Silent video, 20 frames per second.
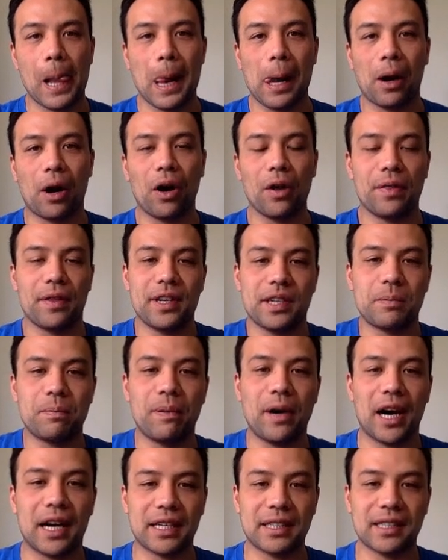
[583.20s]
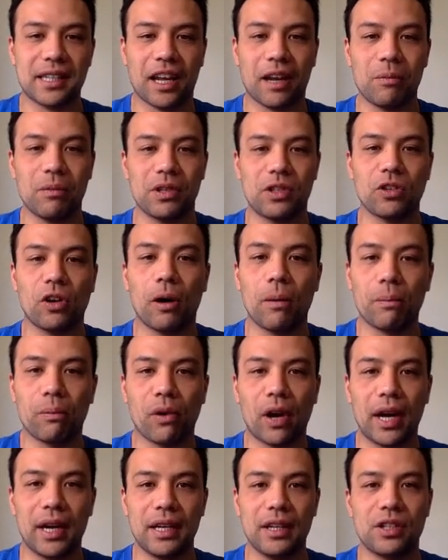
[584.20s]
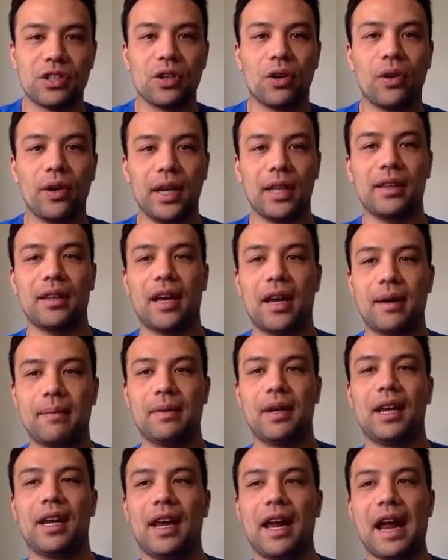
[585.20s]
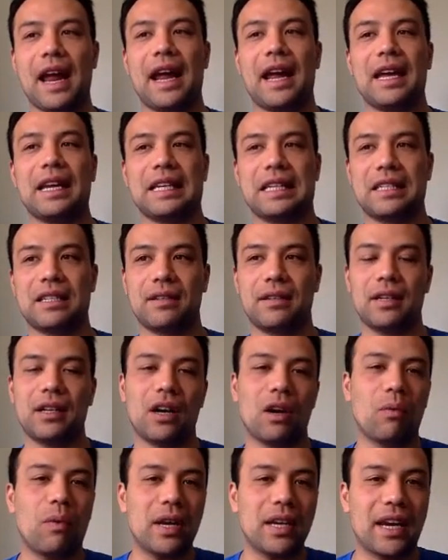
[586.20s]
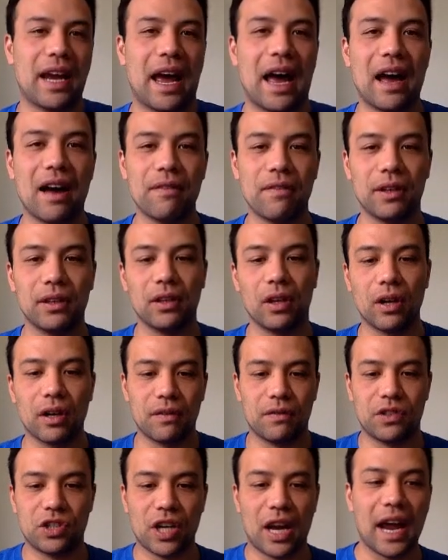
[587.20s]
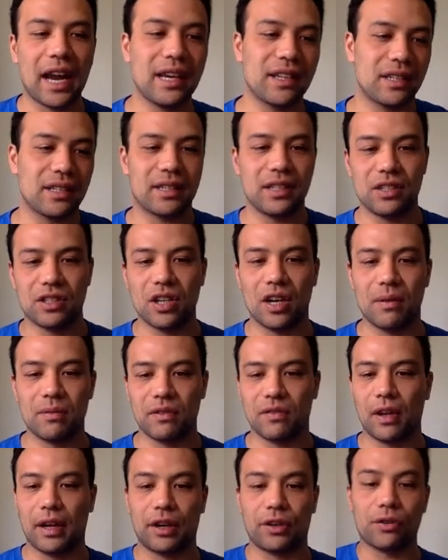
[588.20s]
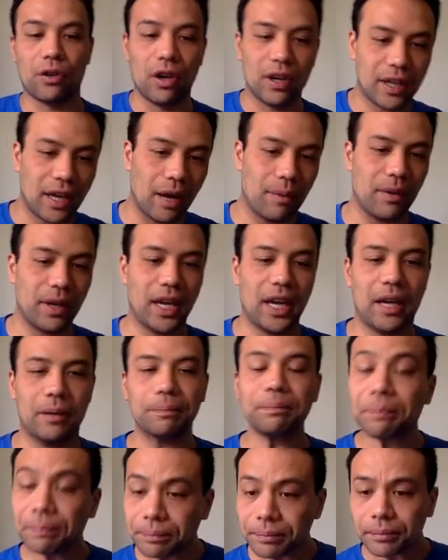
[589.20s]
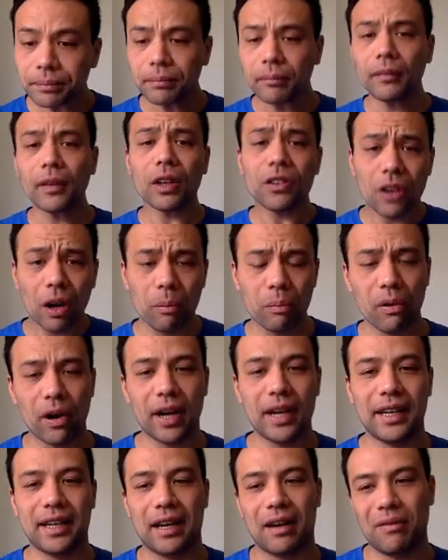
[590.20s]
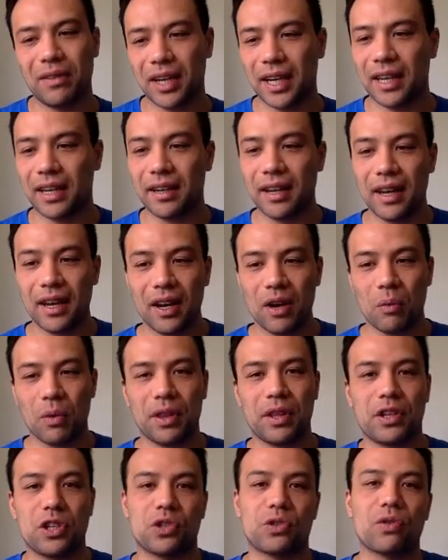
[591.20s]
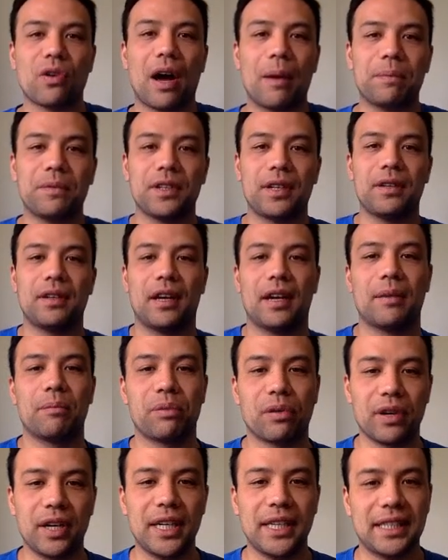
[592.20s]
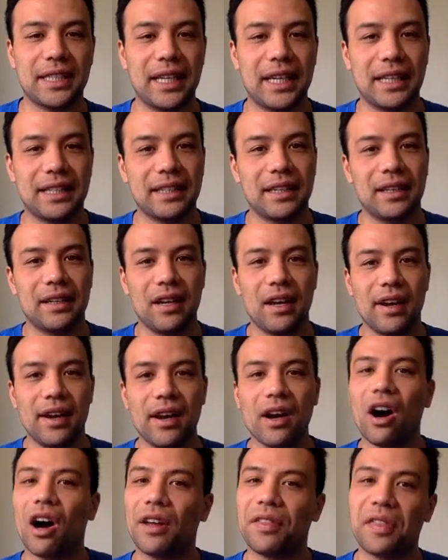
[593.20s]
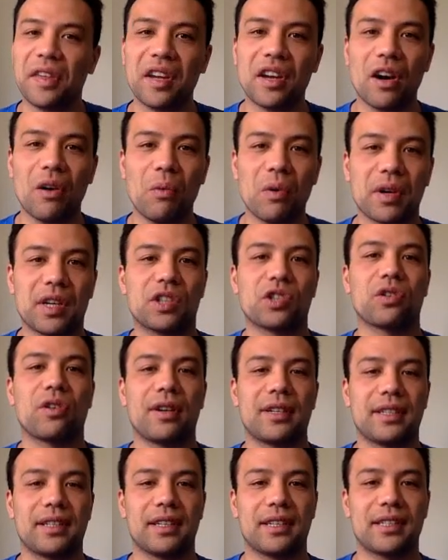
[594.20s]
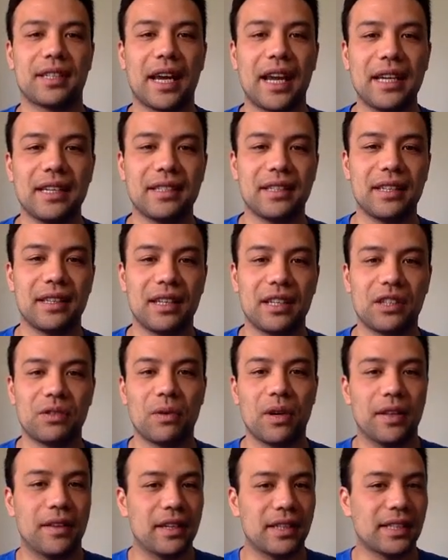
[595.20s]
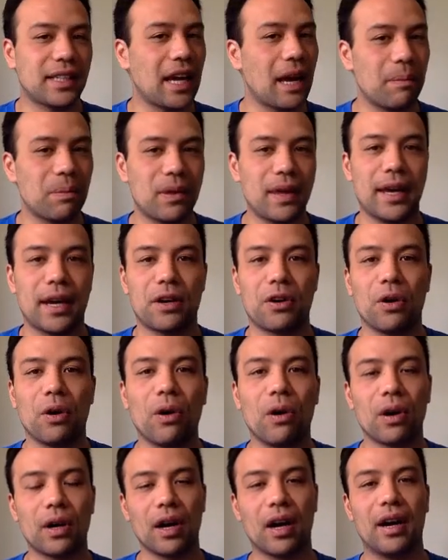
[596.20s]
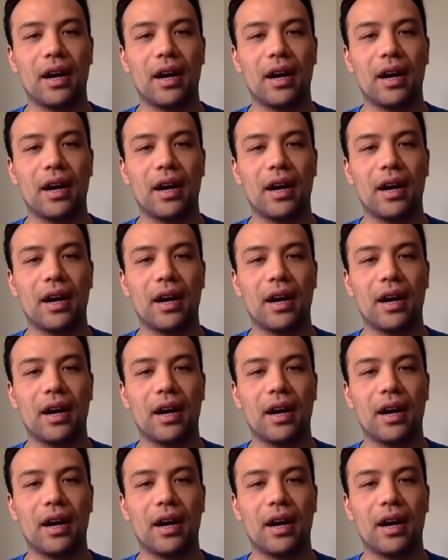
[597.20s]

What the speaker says: on this Bucks team with Tom Brady joining them. And, when you have a lot of changes in terms of Gronk coming in, Tom Brady coming in with a disrupted preseason, I think I want to trust the Saints in this one that's kept their core